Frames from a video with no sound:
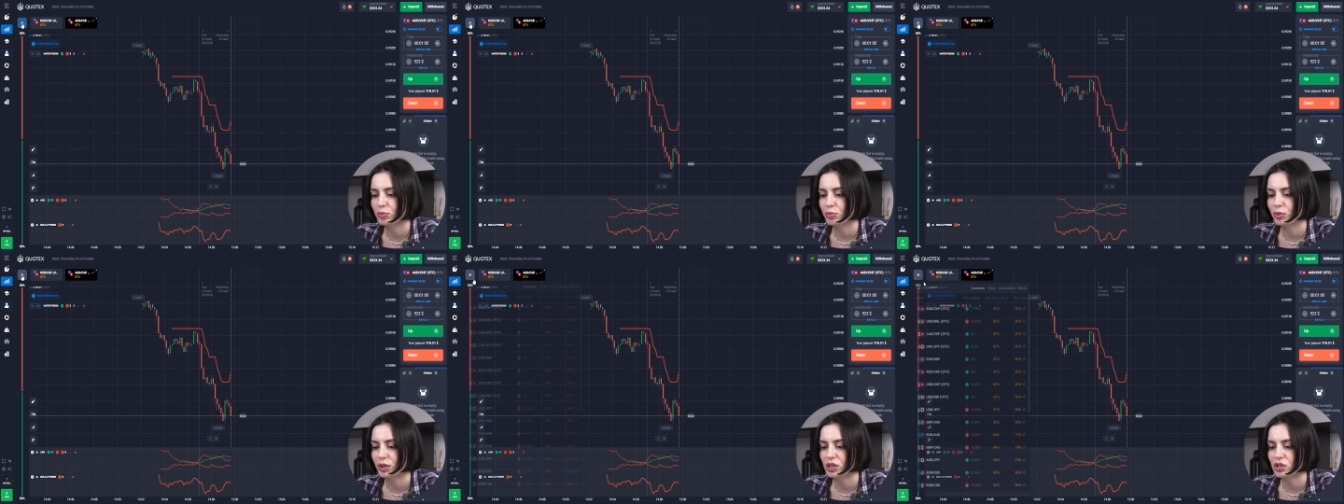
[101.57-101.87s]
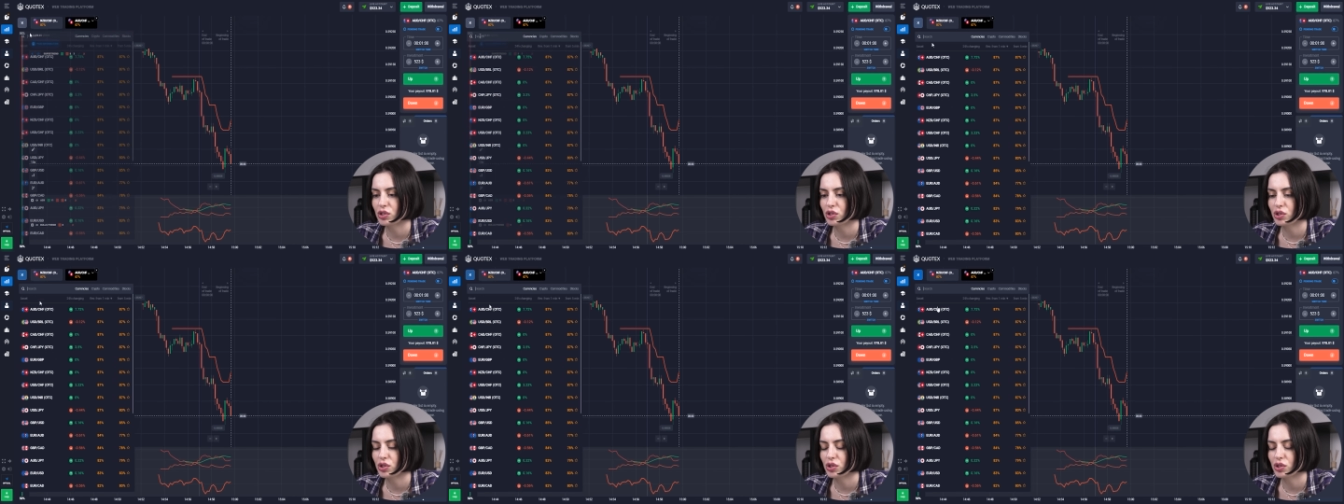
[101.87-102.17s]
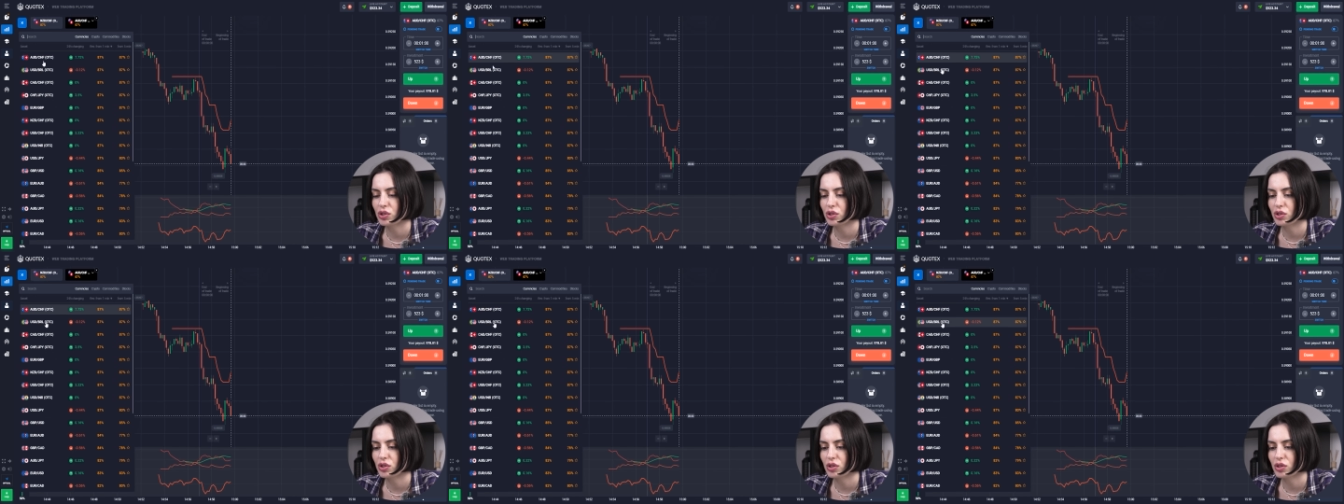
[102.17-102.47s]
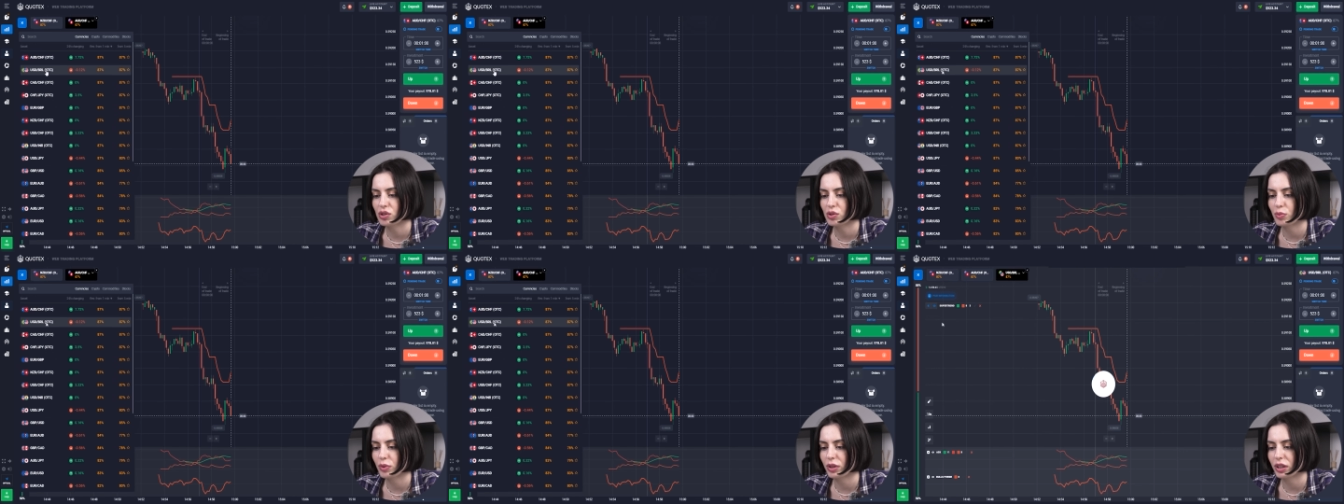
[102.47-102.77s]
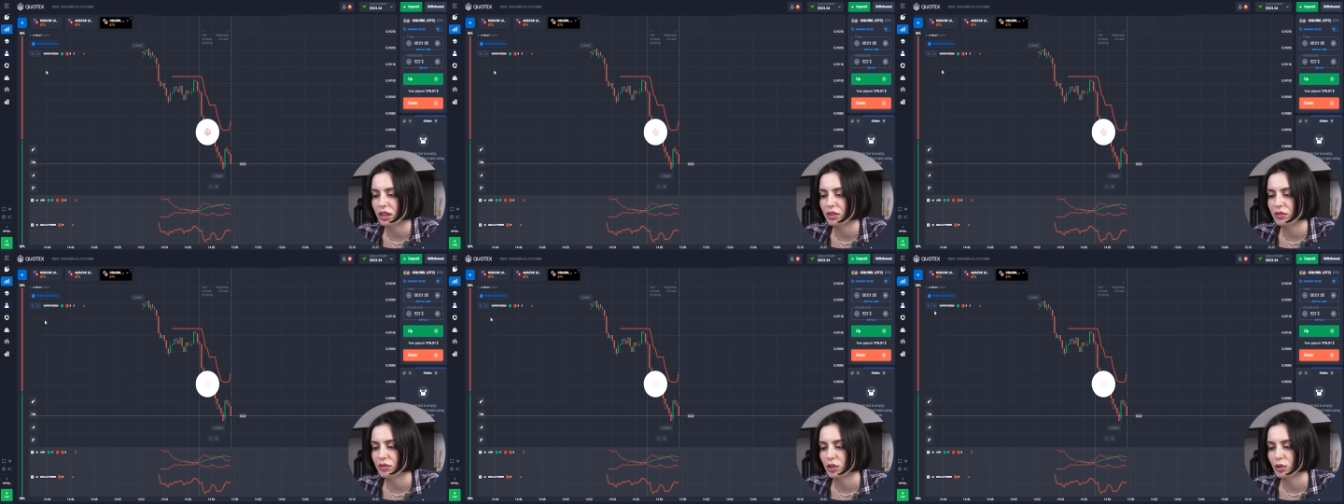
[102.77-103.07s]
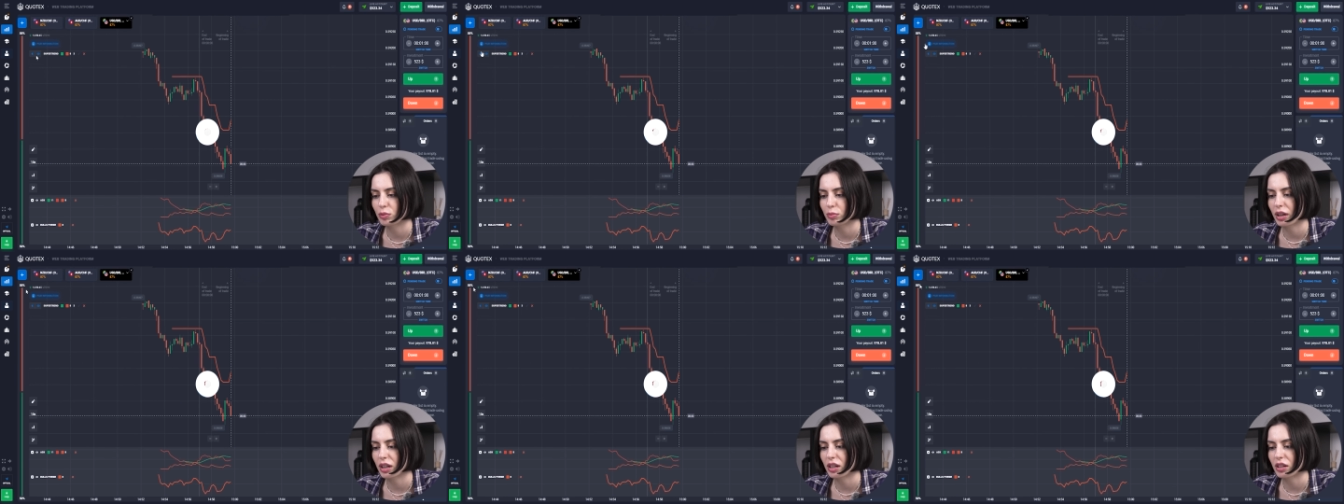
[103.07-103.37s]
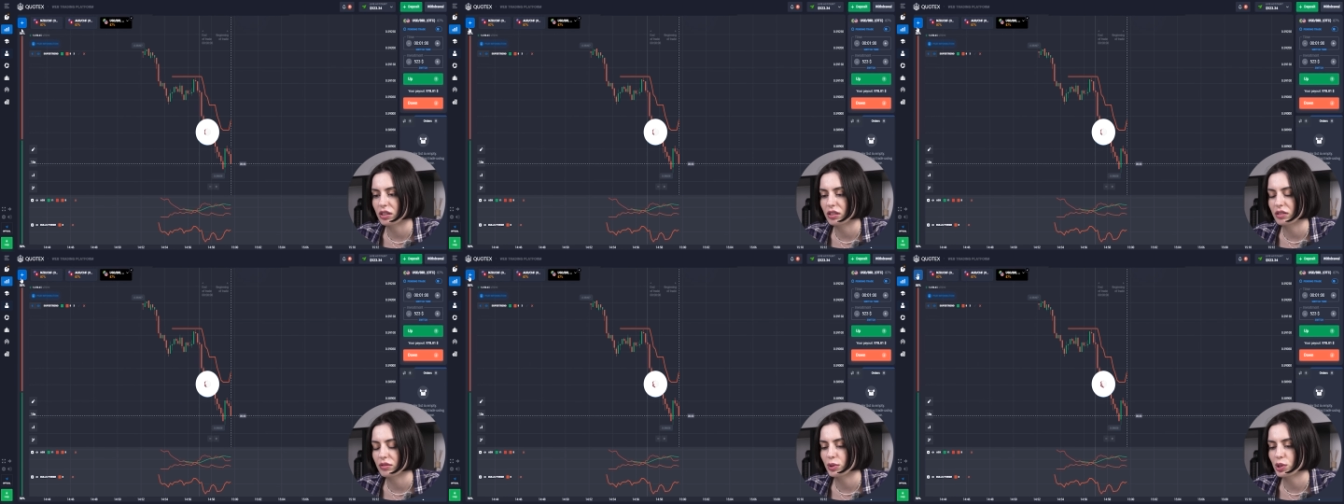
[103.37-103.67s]
which is working for you
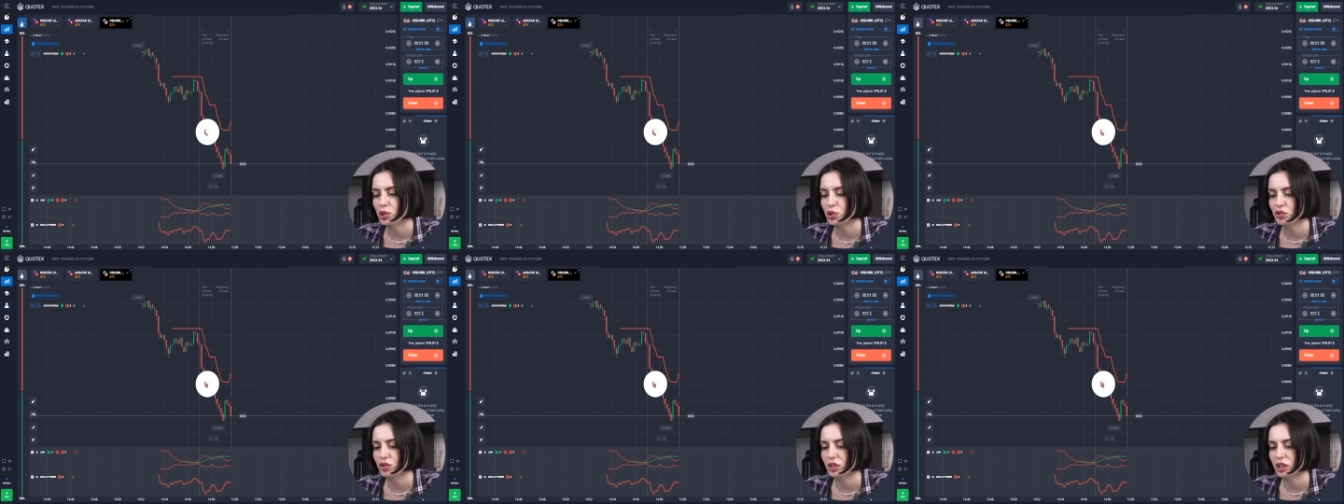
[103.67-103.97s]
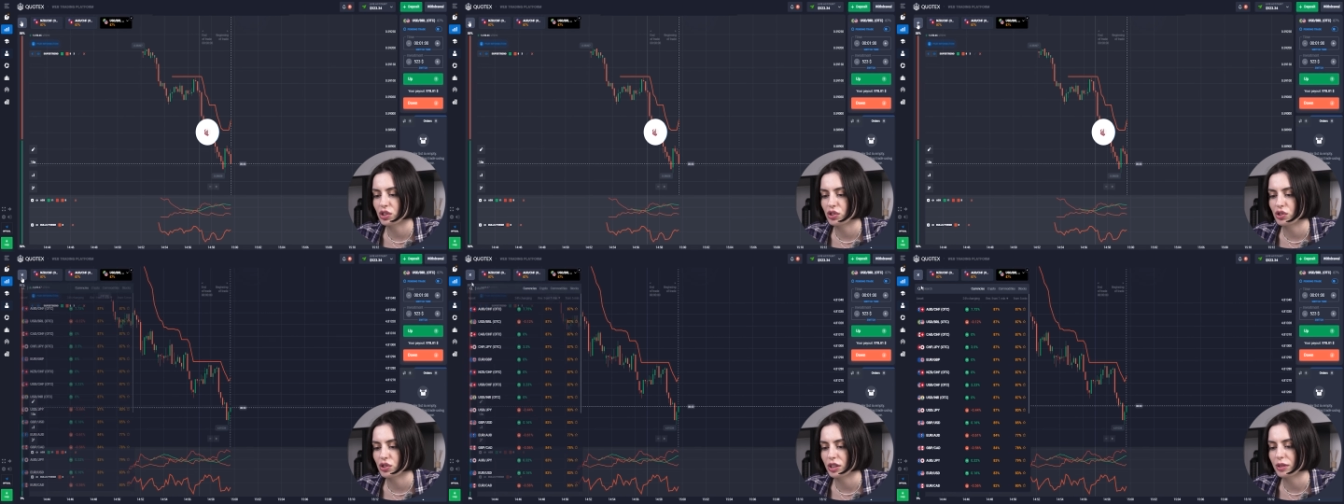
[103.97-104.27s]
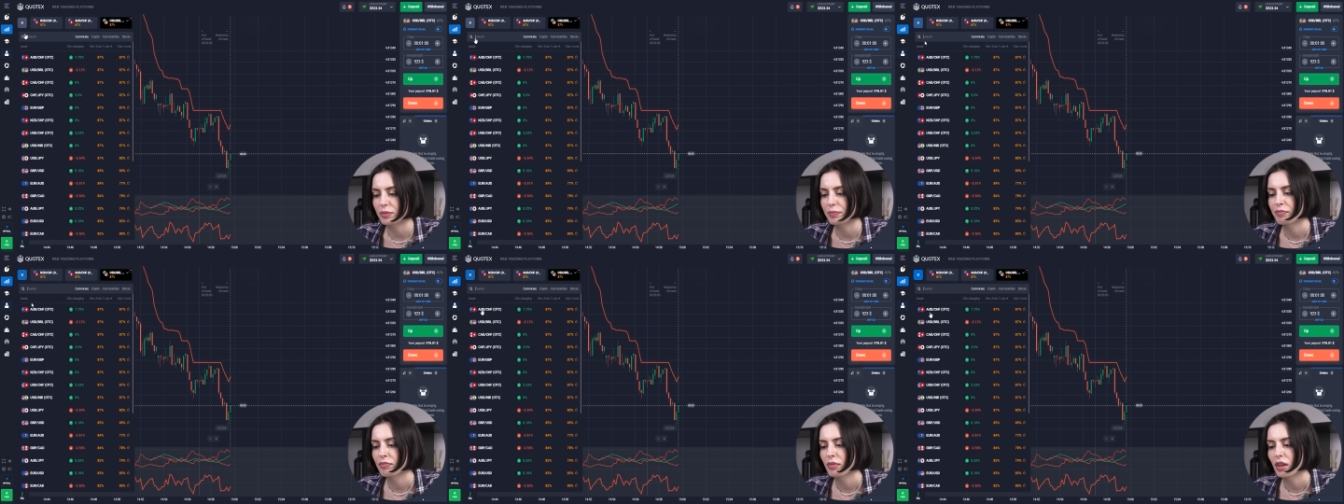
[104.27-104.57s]
better strategy.